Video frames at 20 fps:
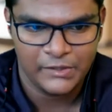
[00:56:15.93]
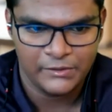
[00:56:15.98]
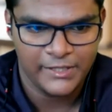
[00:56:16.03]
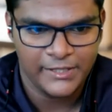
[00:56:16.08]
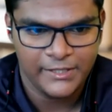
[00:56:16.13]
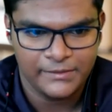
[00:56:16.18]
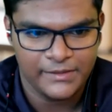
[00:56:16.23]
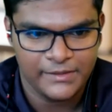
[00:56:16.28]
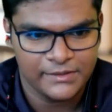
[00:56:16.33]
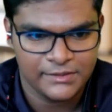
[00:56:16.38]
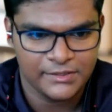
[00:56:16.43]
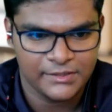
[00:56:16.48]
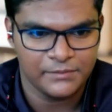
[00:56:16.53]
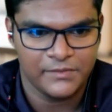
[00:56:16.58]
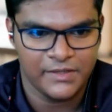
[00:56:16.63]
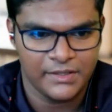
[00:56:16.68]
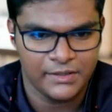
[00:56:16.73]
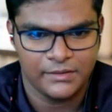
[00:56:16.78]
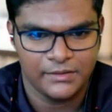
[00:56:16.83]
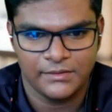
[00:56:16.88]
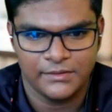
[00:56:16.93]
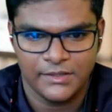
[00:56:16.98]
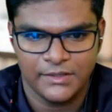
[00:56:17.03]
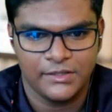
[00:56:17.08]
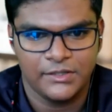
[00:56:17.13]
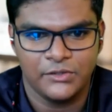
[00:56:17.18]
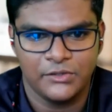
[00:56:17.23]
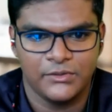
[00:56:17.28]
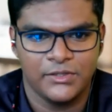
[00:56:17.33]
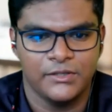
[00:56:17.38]
right? That's something that
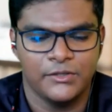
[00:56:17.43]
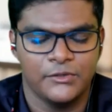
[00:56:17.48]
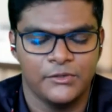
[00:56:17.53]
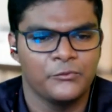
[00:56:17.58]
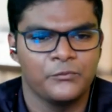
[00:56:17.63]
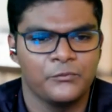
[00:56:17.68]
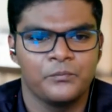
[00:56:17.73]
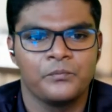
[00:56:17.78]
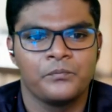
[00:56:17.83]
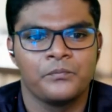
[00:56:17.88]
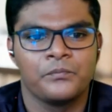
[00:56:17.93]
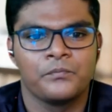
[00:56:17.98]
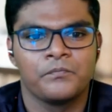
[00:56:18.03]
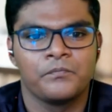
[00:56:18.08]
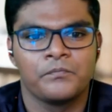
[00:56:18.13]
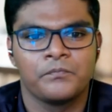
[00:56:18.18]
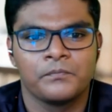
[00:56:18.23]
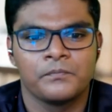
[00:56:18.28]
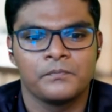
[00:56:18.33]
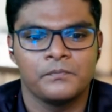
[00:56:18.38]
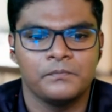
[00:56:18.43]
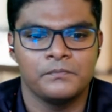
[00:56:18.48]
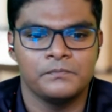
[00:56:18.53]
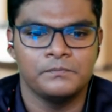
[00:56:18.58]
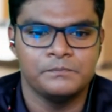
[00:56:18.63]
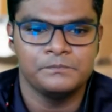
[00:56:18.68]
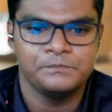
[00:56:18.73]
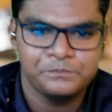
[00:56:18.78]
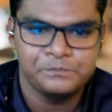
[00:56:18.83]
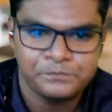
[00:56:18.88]
you can
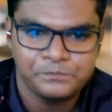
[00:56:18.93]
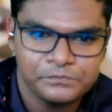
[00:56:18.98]
do.